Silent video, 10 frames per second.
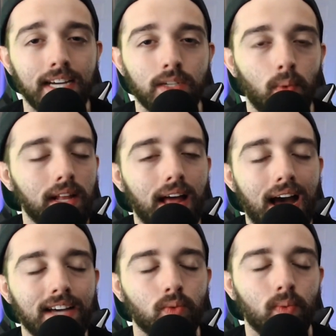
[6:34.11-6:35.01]
as well
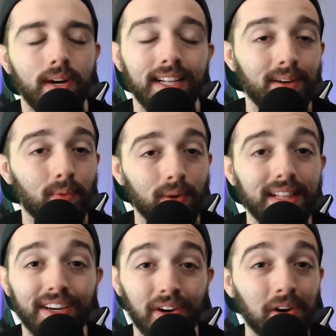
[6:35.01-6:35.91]
as
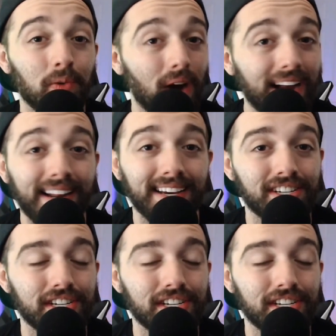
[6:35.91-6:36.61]
really good writing.